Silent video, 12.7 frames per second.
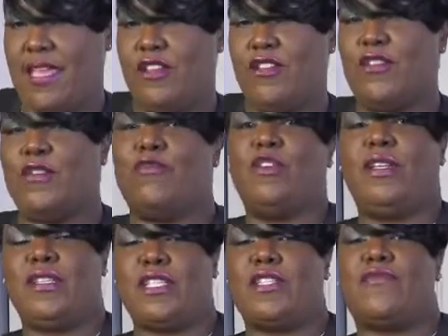you can
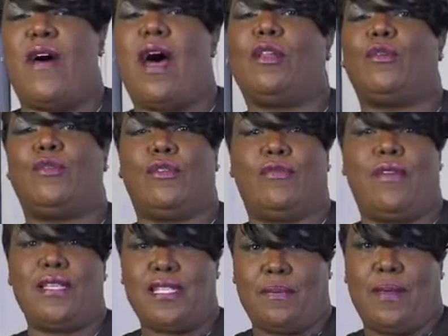really just follow the
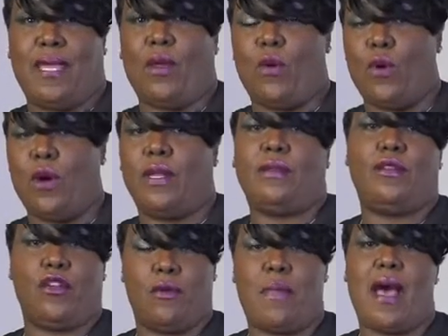recipe on
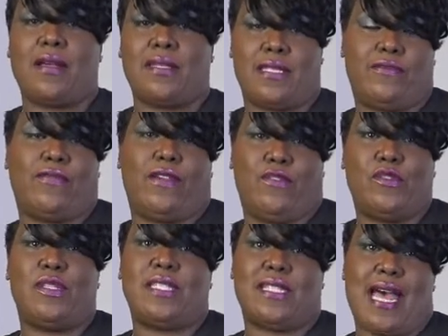your box if you
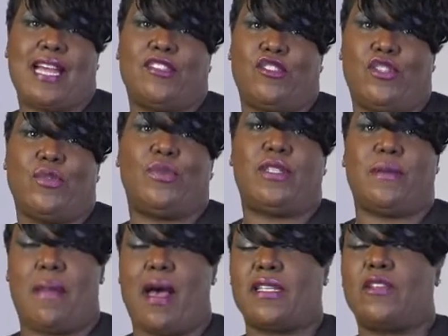decide to choose the
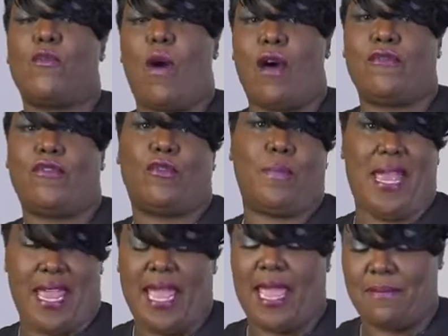box of waffle
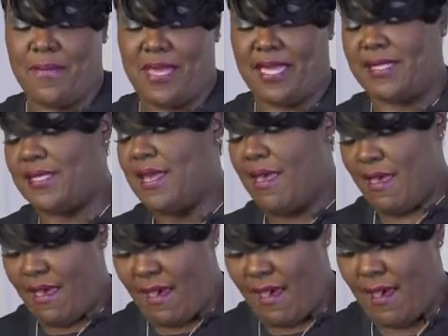pancake mix.
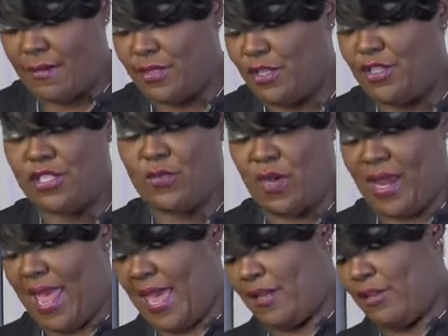So you just want to add